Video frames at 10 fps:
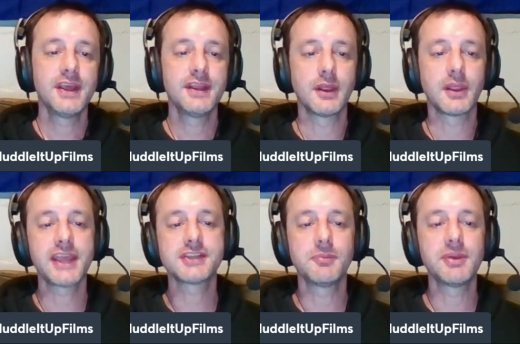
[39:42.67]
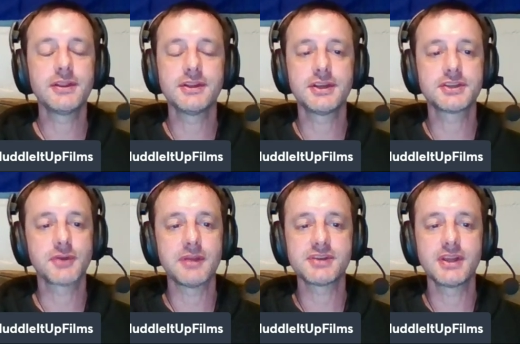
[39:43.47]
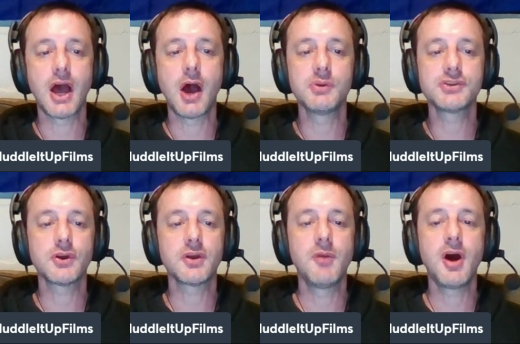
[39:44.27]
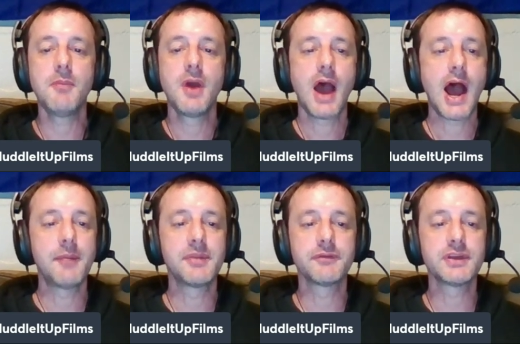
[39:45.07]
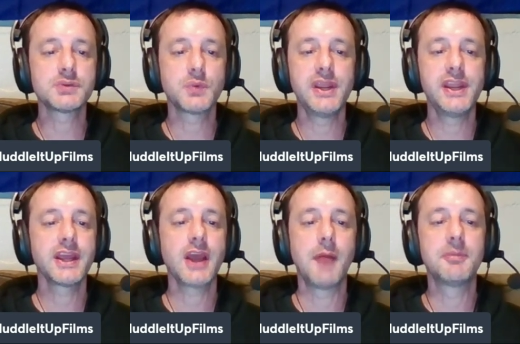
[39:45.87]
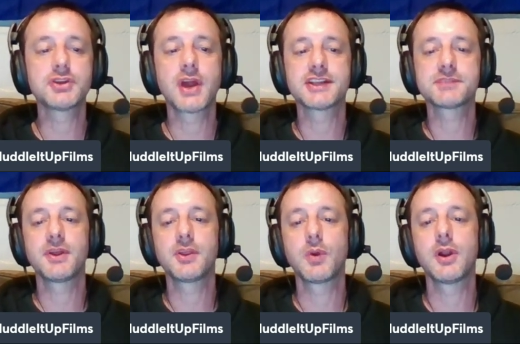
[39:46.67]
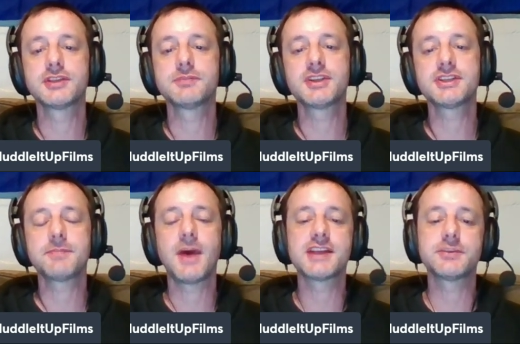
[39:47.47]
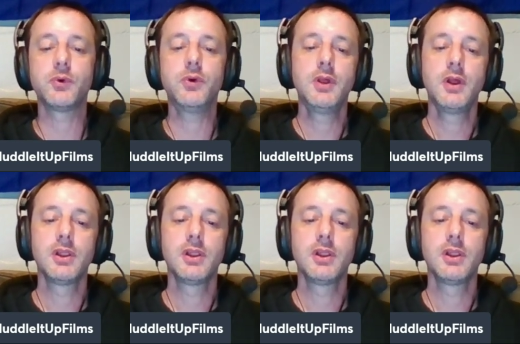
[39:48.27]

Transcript: The links will be in the description. I always hook them up. I'll be retweeting. I'll be trying to spread the word as much as possible.